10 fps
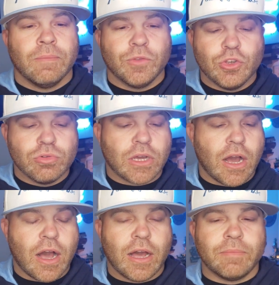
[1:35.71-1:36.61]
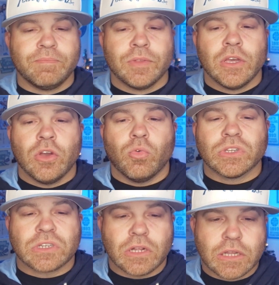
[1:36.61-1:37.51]
UConn
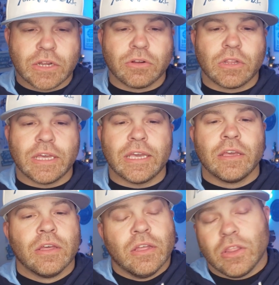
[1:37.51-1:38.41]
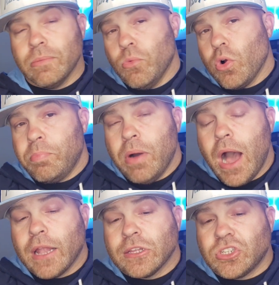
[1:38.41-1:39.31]
was clearly the more
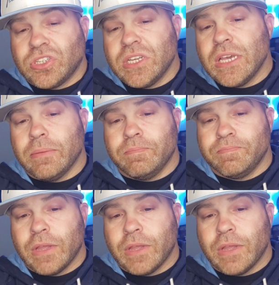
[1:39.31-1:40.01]
polished team.